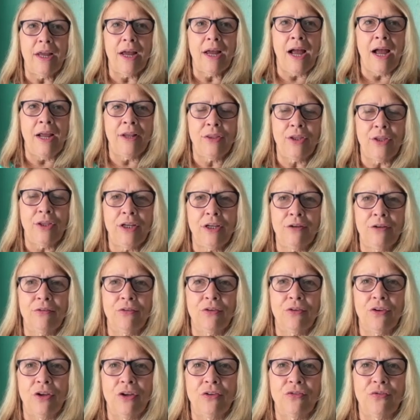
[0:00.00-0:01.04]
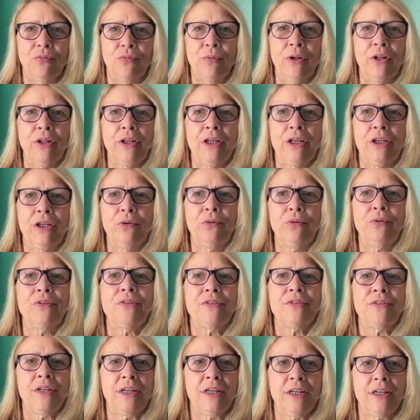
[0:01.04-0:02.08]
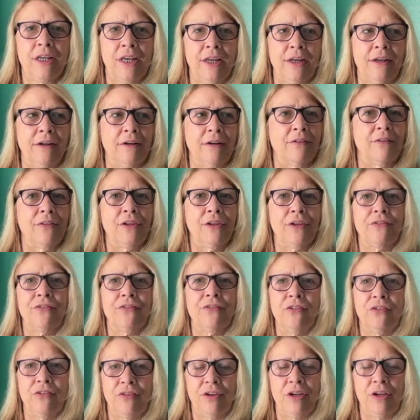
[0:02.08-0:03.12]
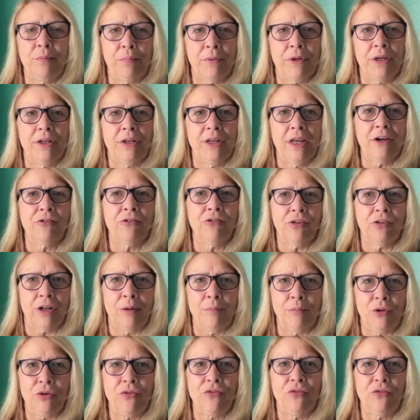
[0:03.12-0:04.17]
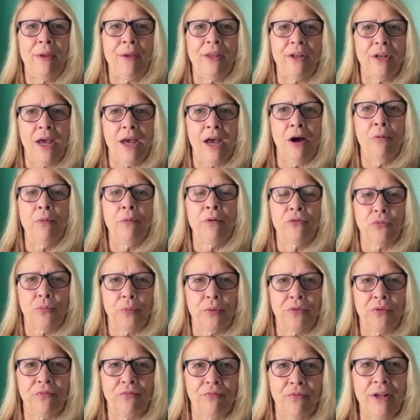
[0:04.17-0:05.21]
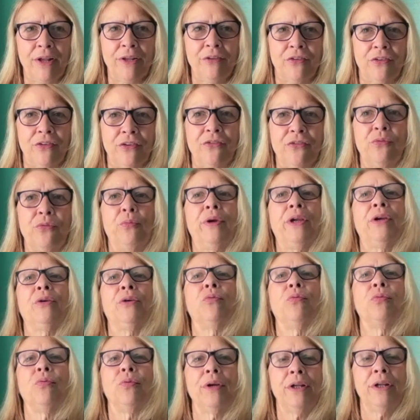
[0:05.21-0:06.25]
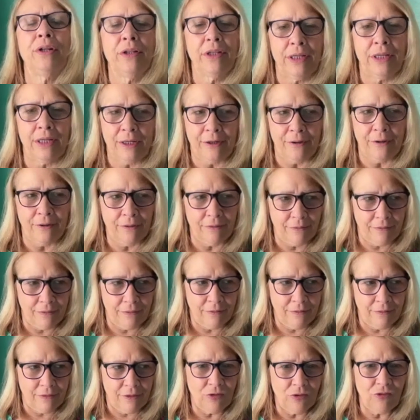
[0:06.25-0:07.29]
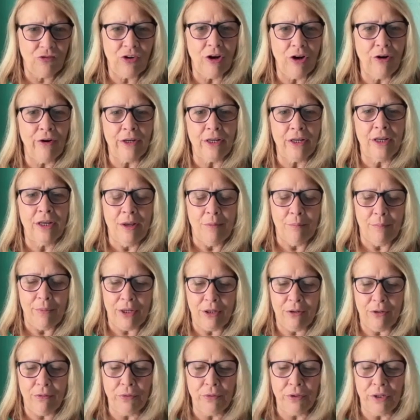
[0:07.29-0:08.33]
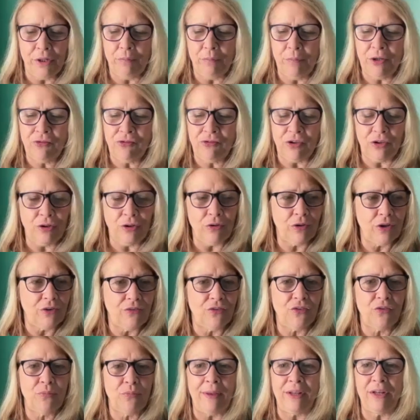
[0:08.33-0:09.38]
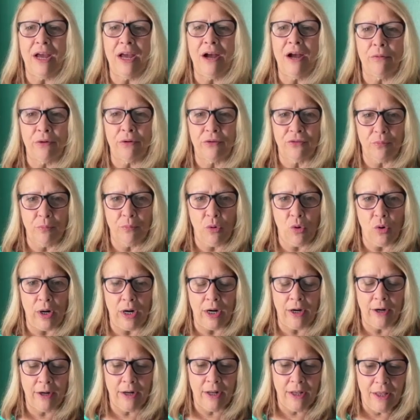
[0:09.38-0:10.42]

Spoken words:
I think it is really you seeking this deep connection. I mean, you spent hours with friends this week, really sharing. By your own admission, you could have spent hours more.